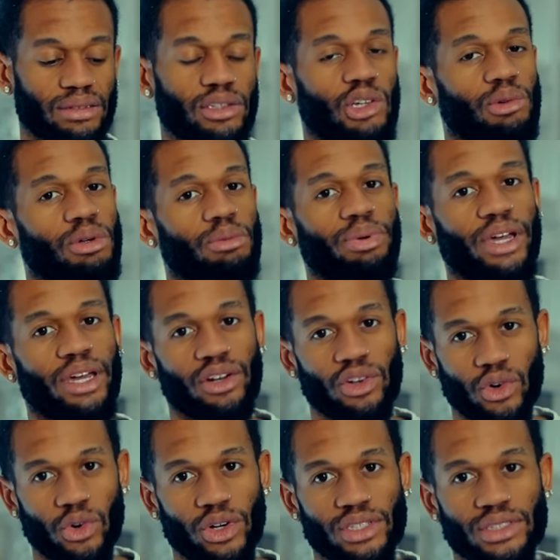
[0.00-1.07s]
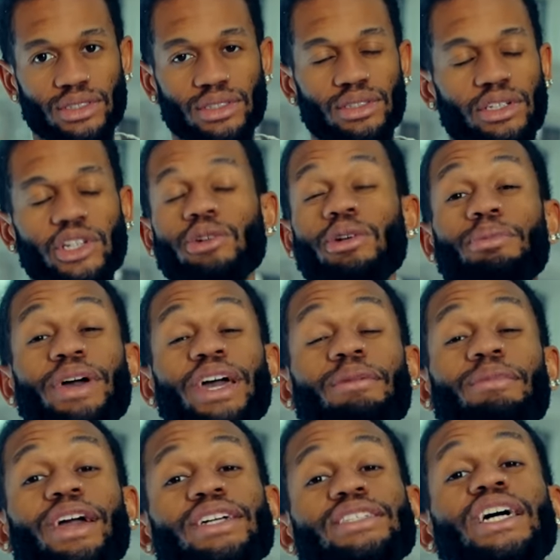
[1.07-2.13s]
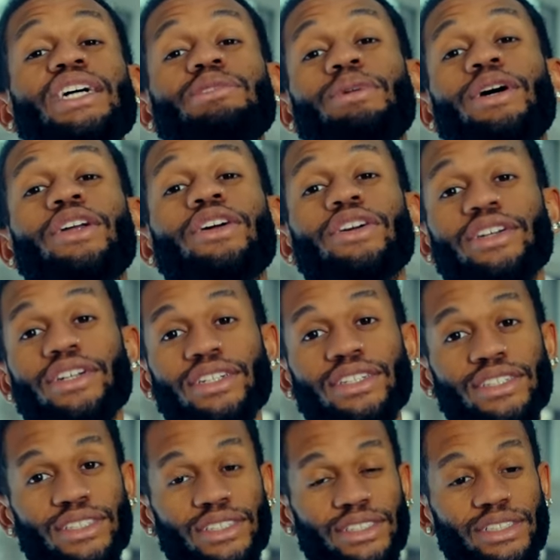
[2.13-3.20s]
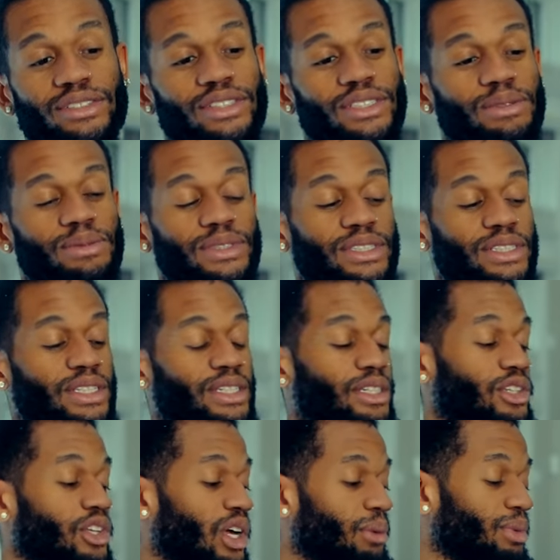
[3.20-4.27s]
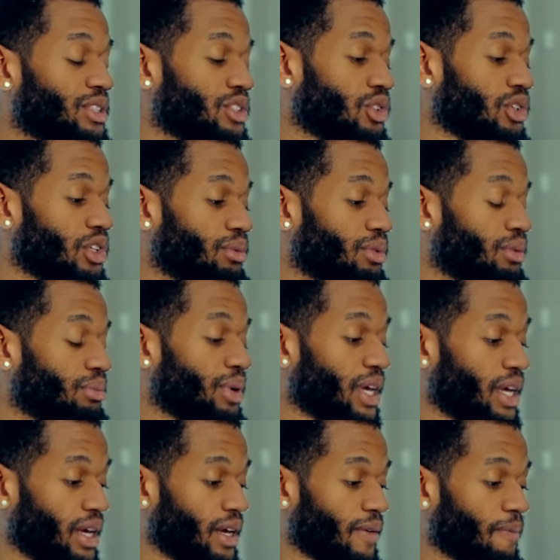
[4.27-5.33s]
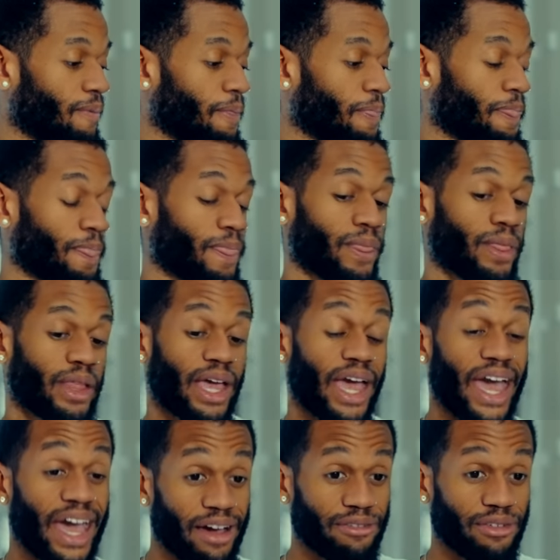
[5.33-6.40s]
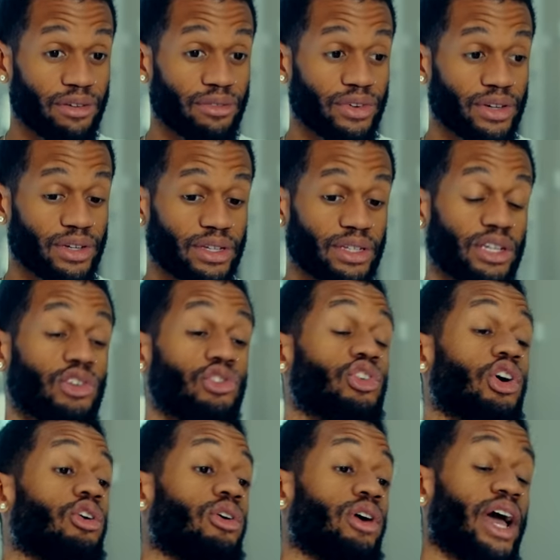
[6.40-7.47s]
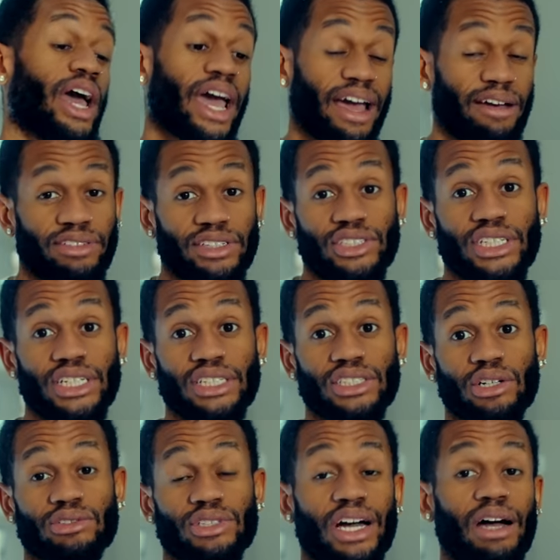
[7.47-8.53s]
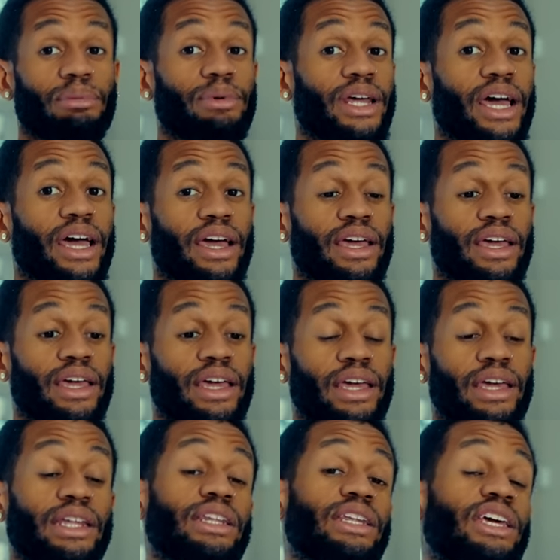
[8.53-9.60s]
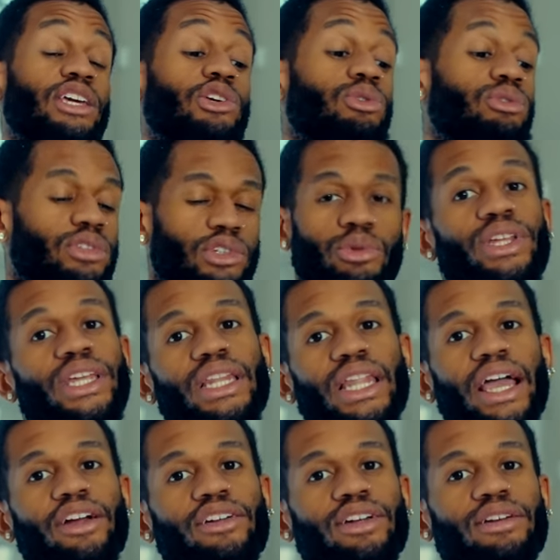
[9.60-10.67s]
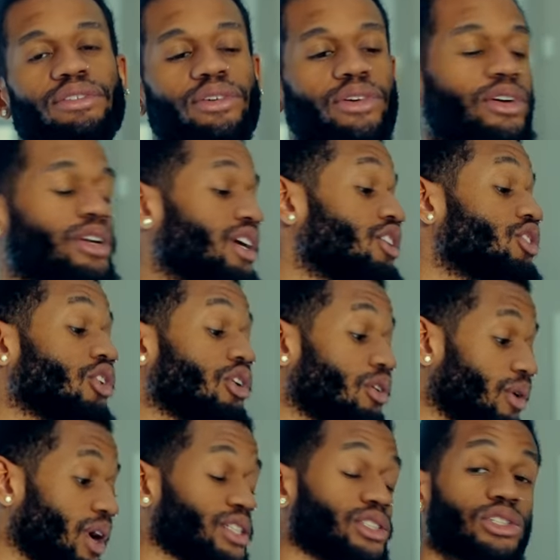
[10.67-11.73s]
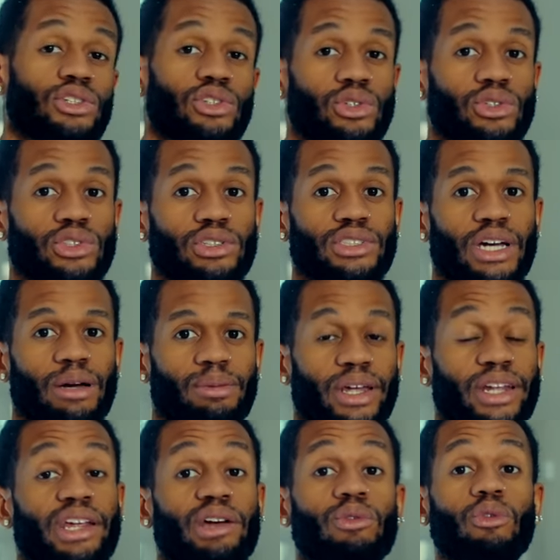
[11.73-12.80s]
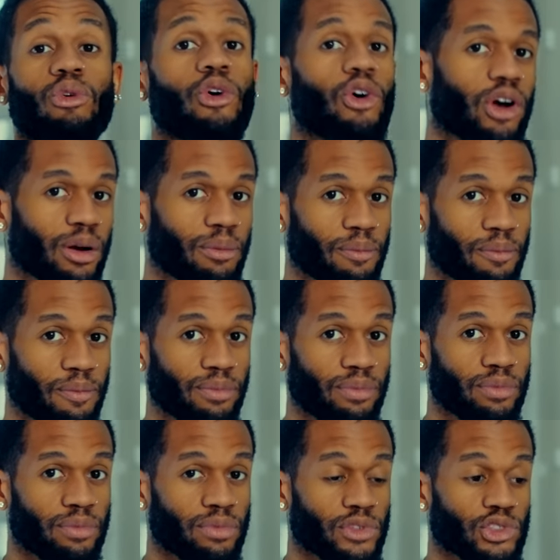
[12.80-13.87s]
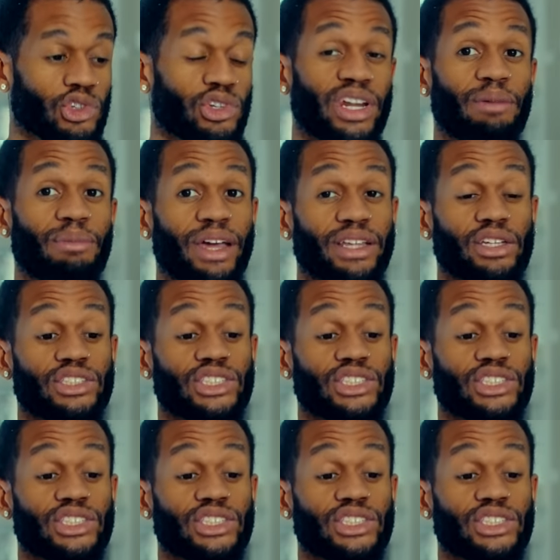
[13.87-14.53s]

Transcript: Aluminum pan, of course. The aluminum pan make it taste better. You hear me? Throw that into an aluminum pan, half of it. You throw half the cheese on top of that. Then you you really layering it for real. you throw the rest of the noodles on top of that. They warm. So then they make the